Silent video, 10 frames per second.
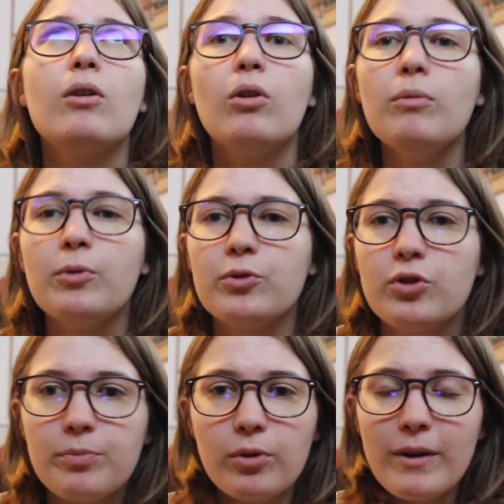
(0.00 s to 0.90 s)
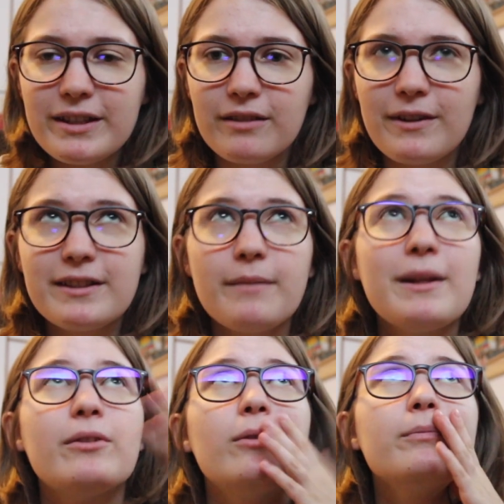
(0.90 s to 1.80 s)
Oh mon dieu, pourquoi il fait ça
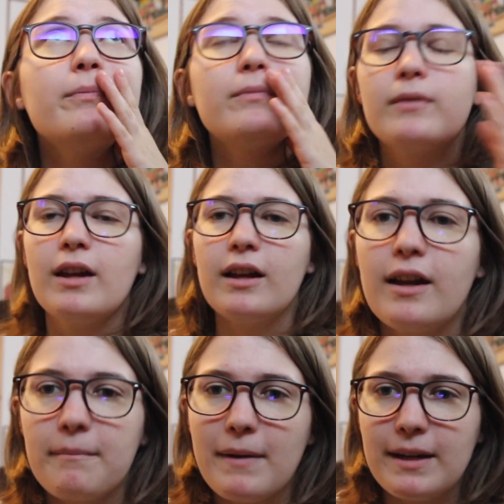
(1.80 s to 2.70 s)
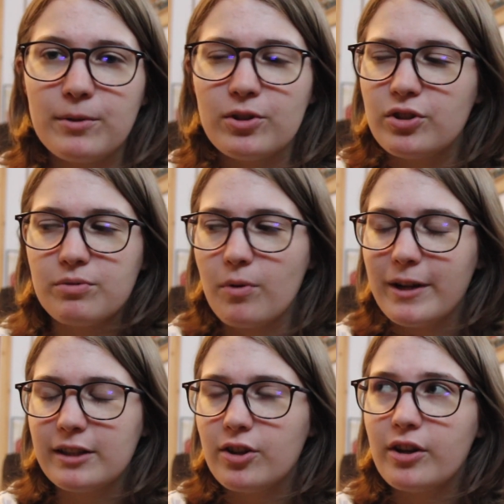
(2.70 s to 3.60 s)
maintenant? My neighbor is just
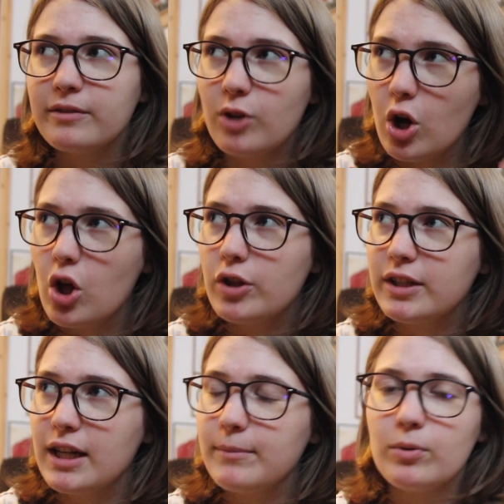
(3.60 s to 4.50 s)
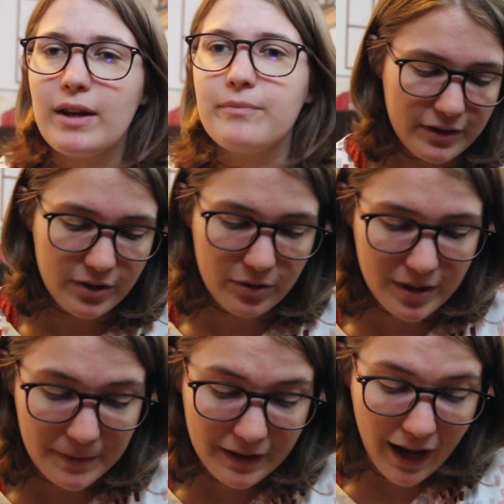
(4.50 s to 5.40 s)
mowing his lawn all the time. Okay. So
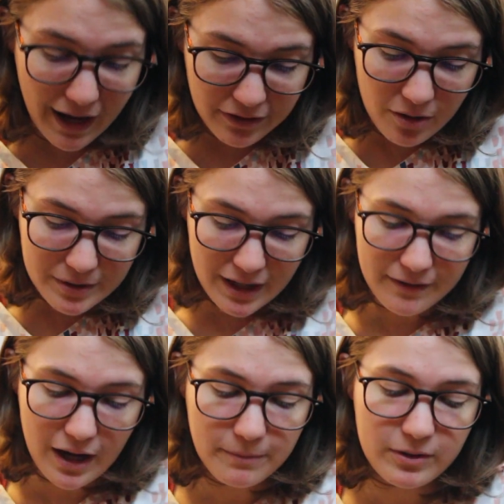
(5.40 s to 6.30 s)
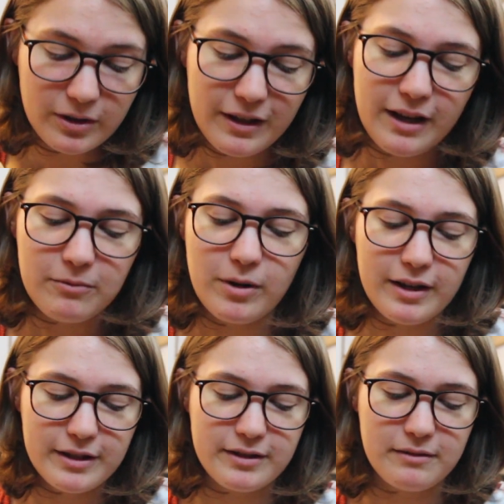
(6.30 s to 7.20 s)
something that I thought was kind of helpful
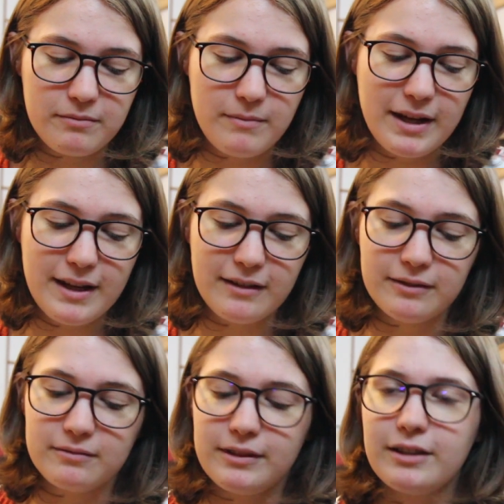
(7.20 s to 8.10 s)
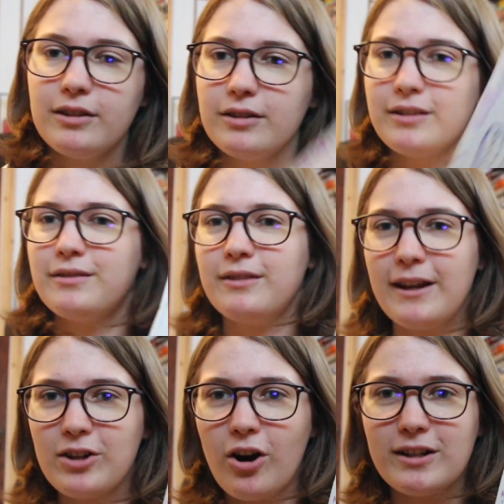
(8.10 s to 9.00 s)
was making little
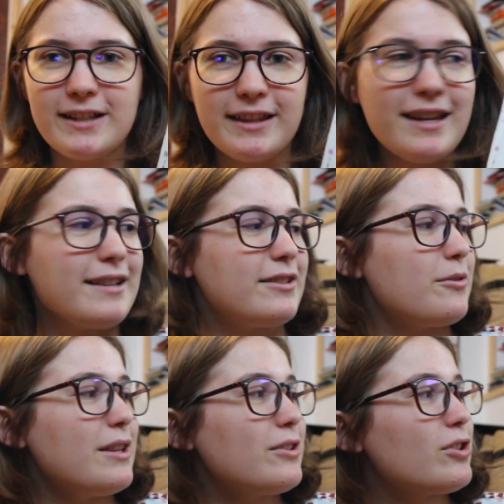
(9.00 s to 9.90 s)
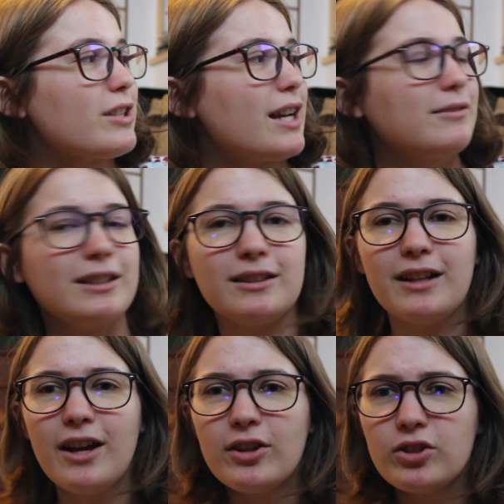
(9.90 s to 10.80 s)
cards like this. So these are just kind of little
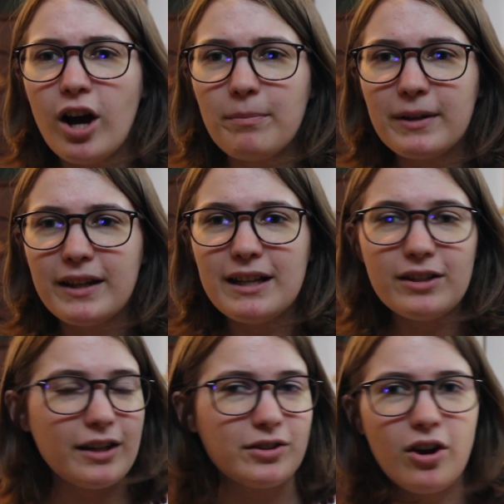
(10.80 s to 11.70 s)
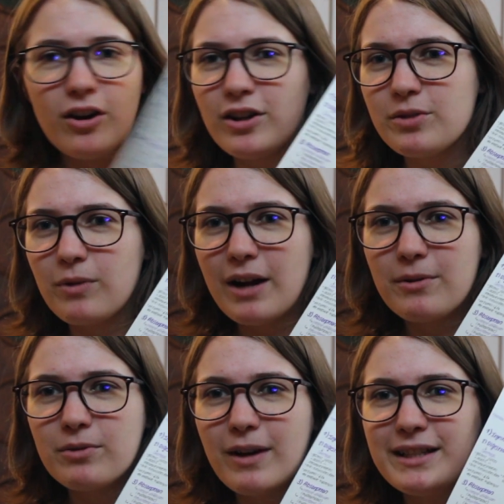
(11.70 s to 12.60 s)
topic index cards where I
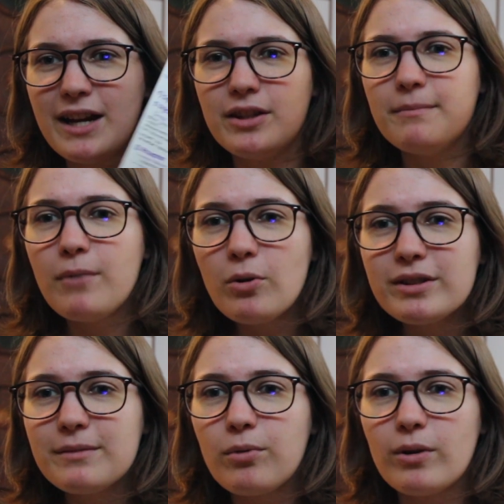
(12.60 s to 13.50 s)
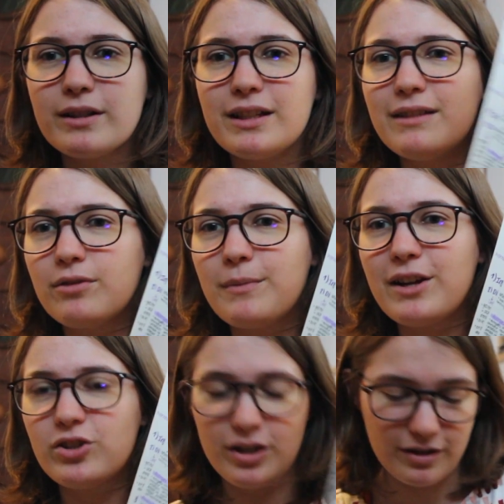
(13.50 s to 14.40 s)
would write down the most important
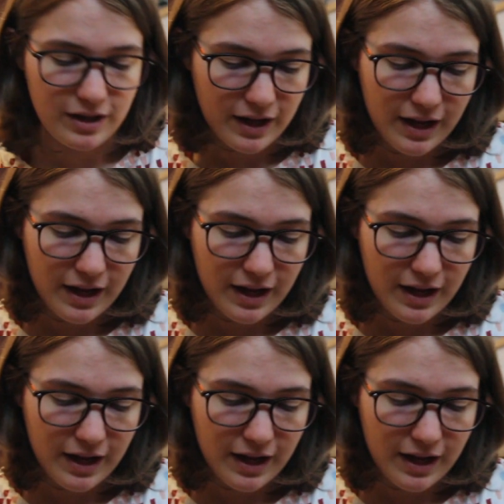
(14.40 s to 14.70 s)
information